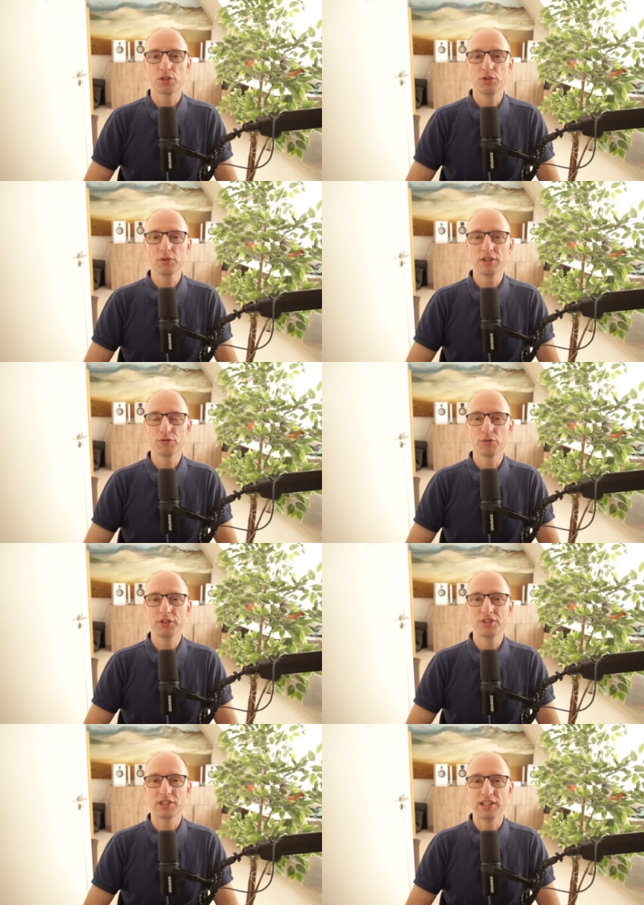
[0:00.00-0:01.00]
so you can
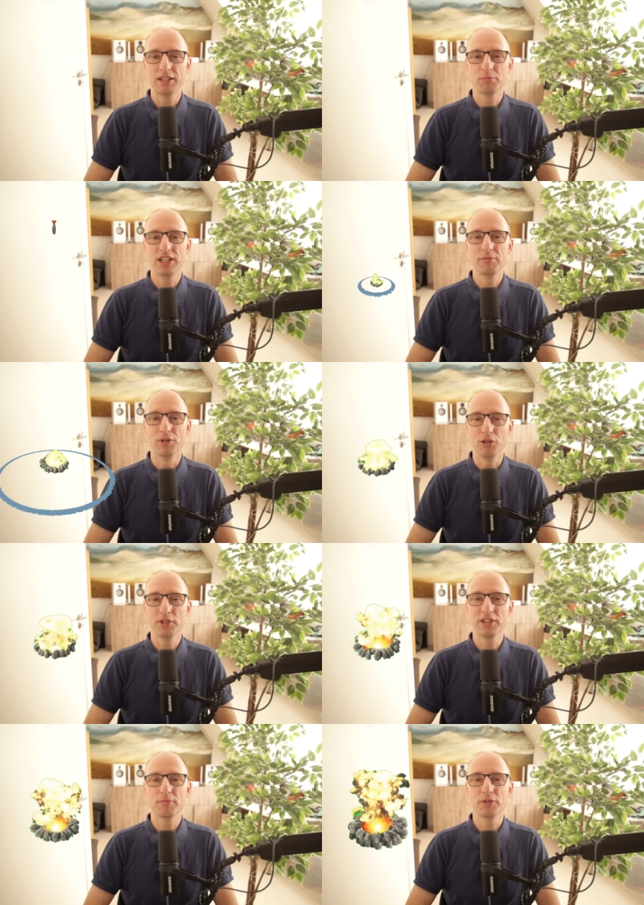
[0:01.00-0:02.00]
avoid this landmine
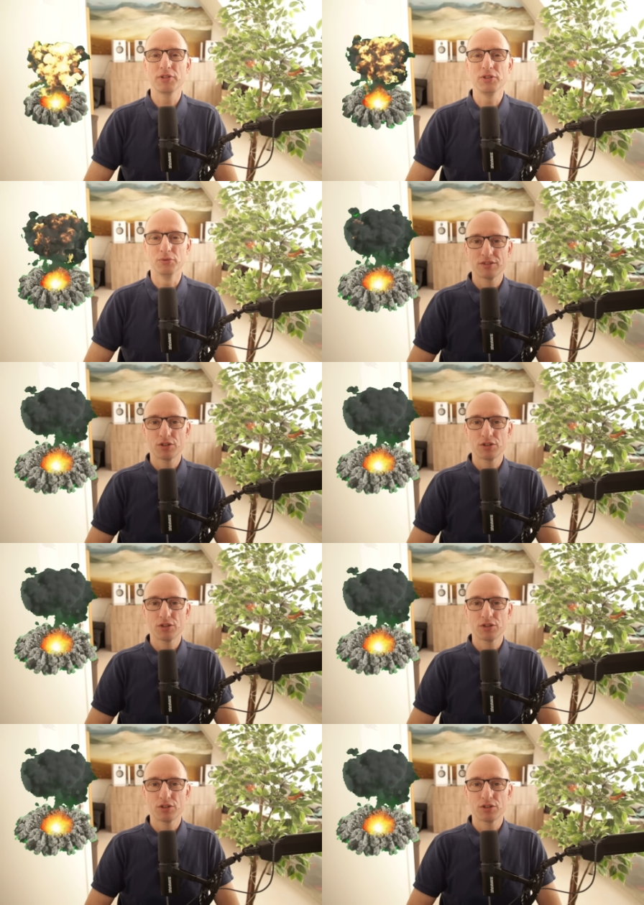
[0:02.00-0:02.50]
blowing up on you.